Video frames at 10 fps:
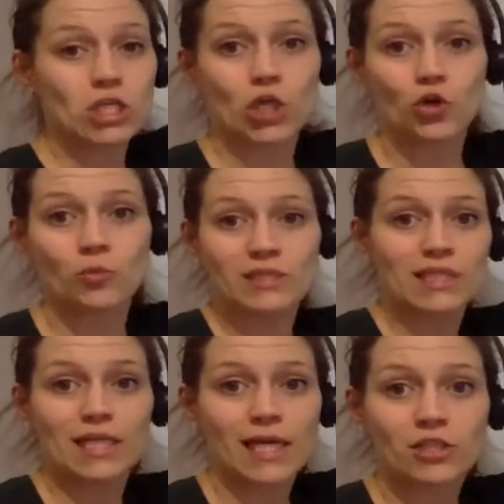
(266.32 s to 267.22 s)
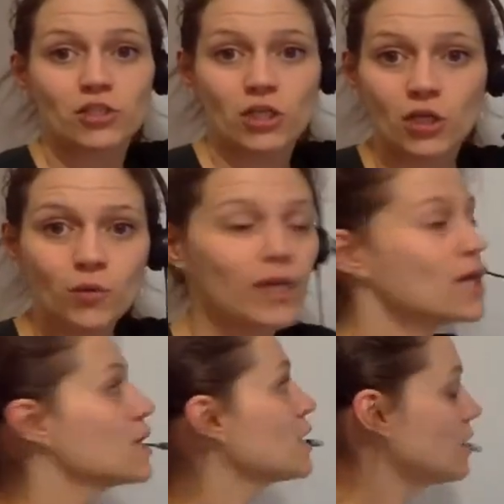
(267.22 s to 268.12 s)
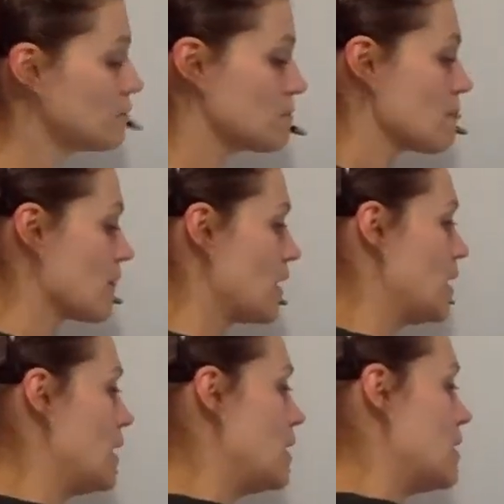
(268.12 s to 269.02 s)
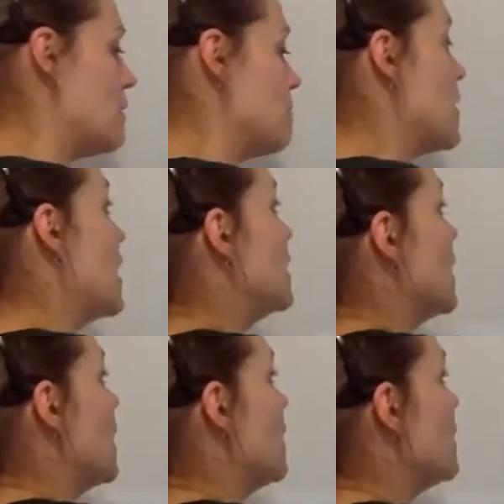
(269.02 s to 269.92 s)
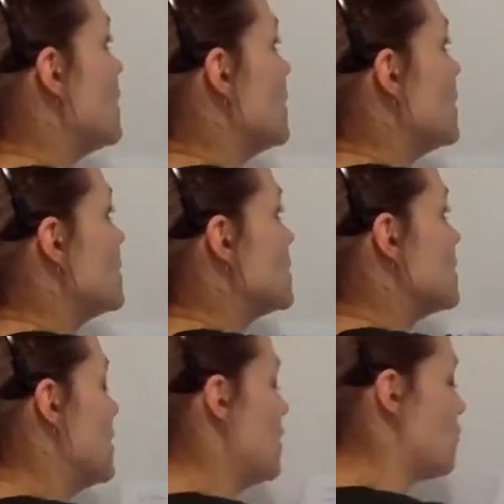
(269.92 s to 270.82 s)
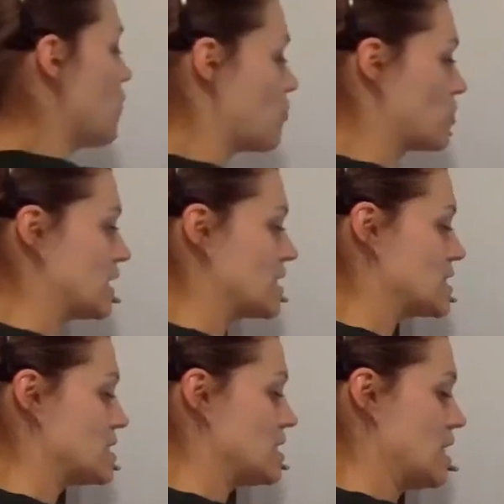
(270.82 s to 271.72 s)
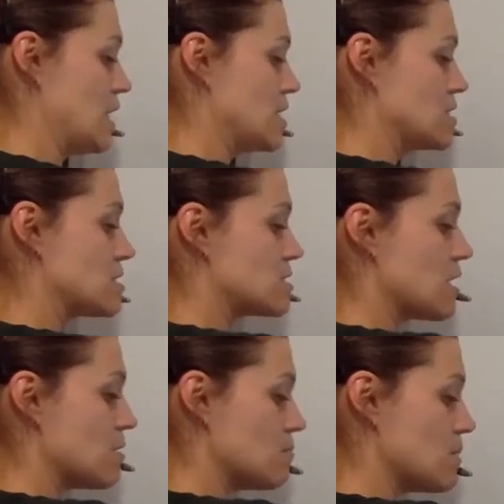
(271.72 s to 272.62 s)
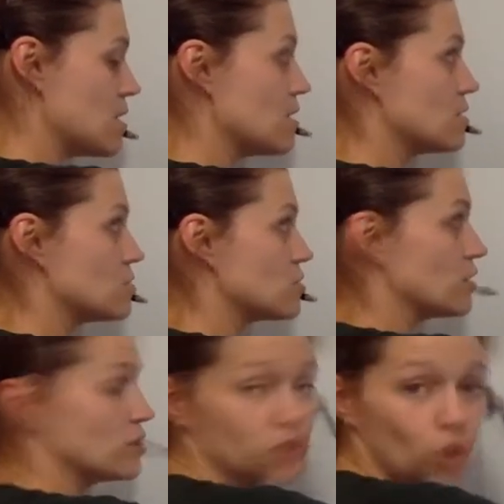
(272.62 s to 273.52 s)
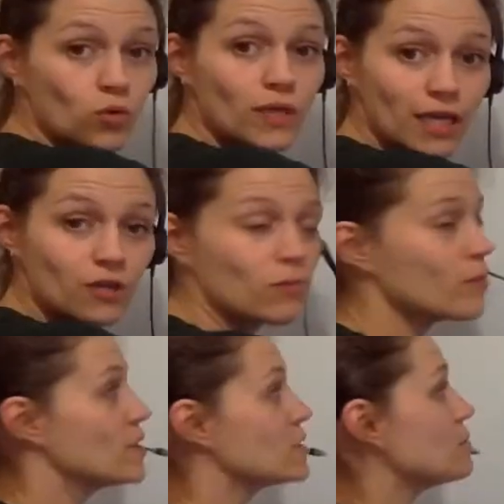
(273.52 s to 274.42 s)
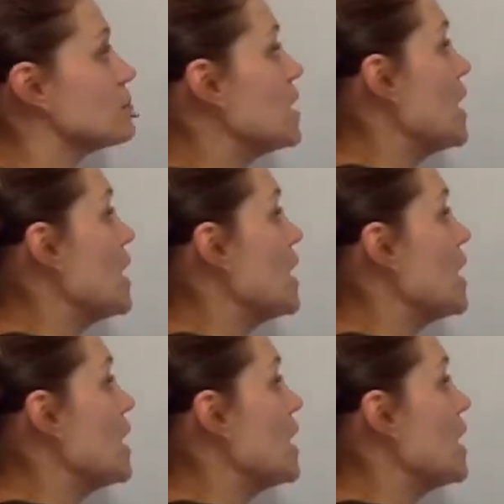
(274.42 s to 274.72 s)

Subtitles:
lobe is the electron located in? And then this represents the sum, the total angular momentum,